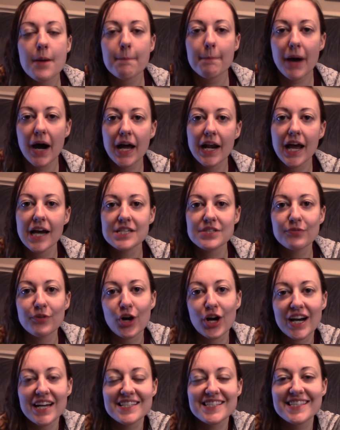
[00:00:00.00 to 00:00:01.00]
but as
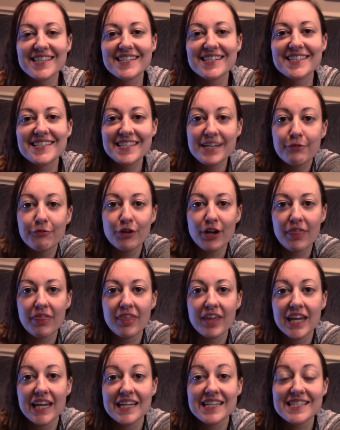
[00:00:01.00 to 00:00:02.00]
far as the different
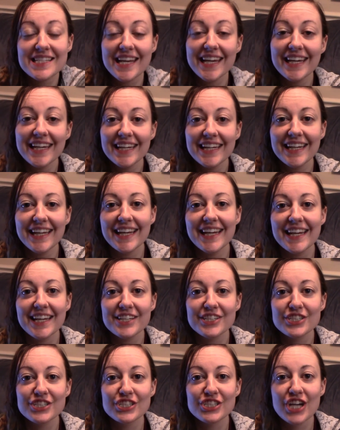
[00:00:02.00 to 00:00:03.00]
things in
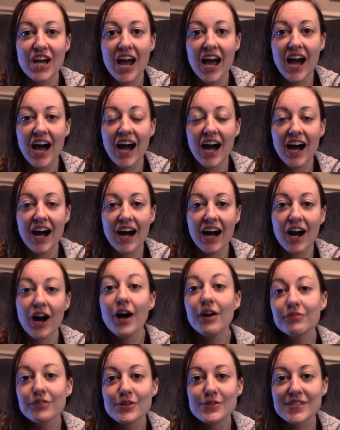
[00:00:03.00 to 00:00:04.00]
each
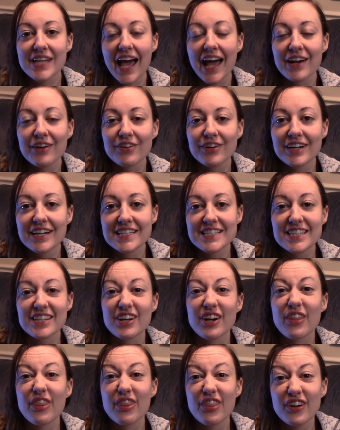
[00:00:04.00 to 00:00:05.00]
of those categories,
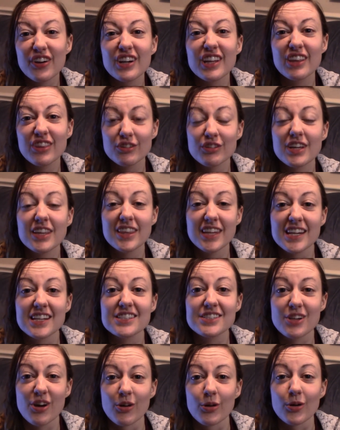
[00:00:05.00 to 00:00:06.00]
there are 33
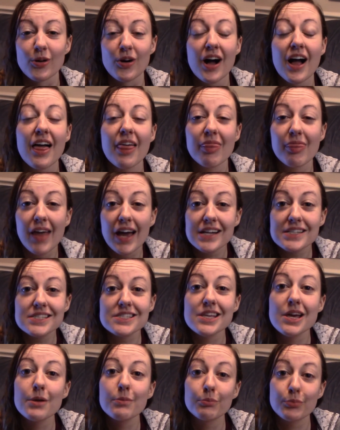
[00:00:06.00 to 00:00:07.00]
things total.
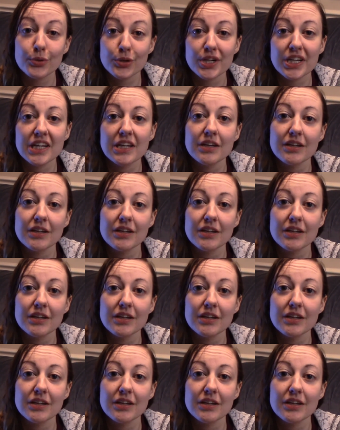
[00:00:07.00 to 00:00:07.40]
That's pretty